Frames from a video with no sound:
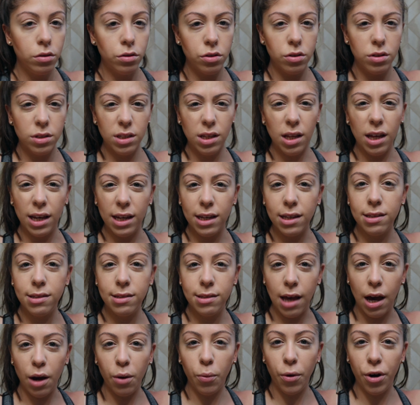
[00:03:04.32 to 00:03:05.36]
Just like
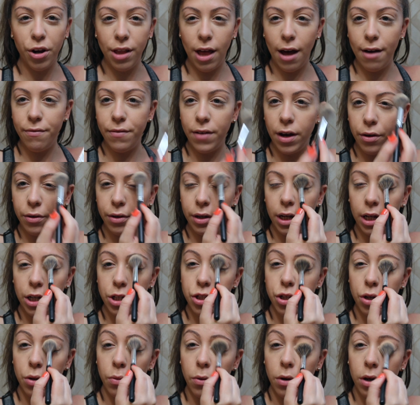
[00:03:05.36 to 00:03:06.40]
set where that
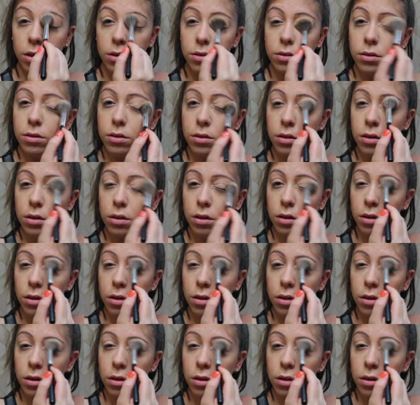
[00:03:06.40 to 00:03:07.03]
foundation was.